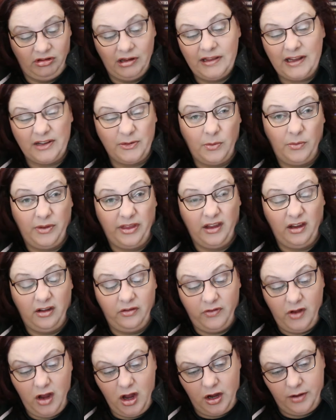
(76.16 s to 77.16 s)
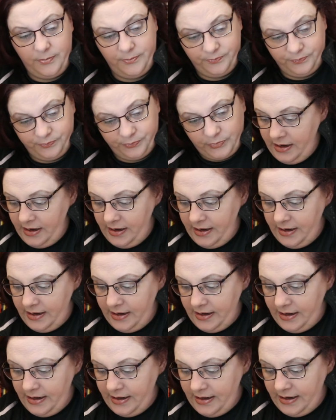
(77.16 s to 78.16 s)
That's what we think of her
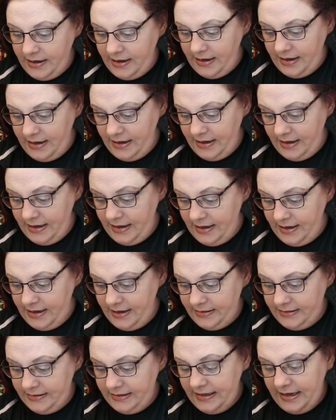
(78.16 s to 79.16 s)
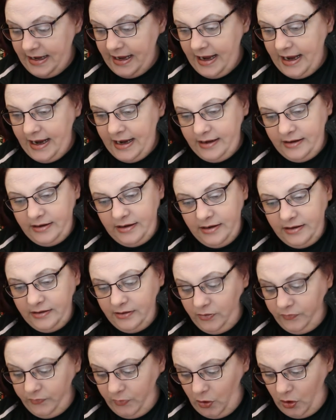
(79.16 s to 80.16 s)
and then
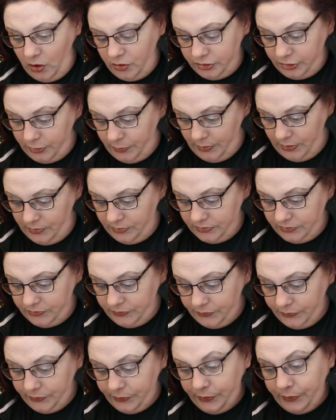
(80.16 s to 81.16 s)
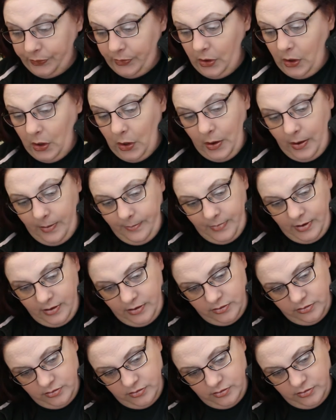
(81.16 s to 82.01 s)
you've got quotes from